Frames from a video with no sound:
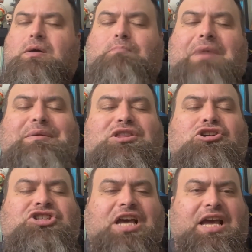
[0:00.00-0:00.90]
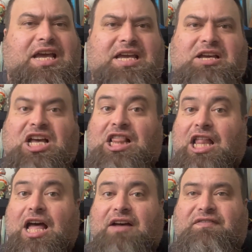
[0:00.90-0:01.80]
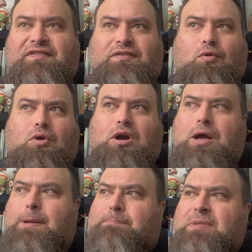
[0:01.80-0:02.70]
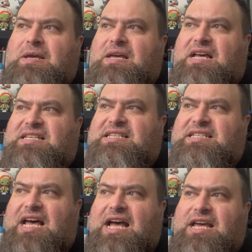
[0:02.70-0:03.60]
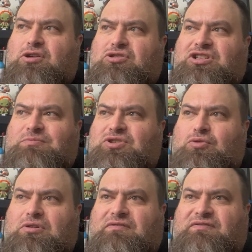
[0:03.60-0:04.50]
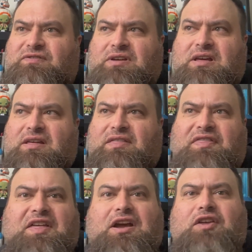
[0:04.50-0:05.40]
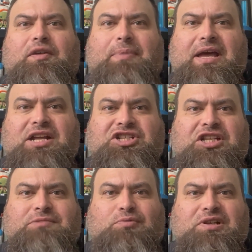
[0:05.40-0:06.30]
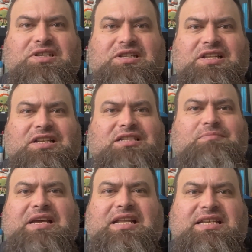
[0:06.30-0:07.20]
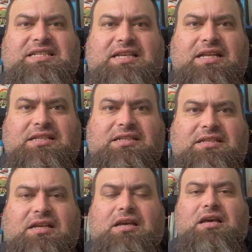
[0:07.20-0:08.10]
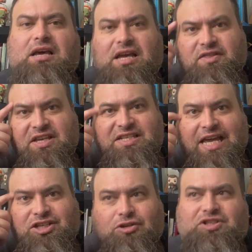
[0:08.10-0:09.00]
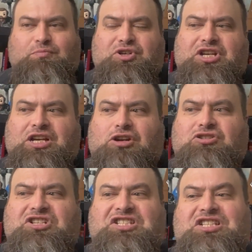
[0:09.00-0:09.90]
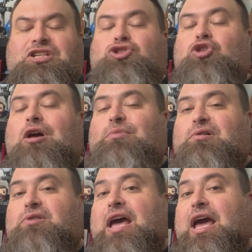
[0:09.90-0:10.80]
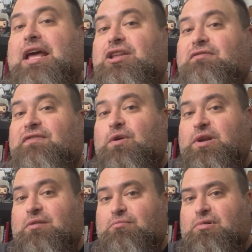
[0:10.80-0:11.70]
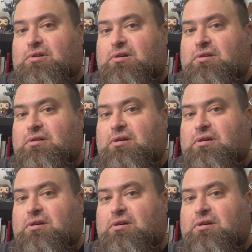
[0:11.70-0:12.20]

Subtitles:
Maybe there's a clef or a sign or some sort of thing on the page that's printed that doesn't make any sense. In these etudes in particular, since it's a trombone and euphonium book,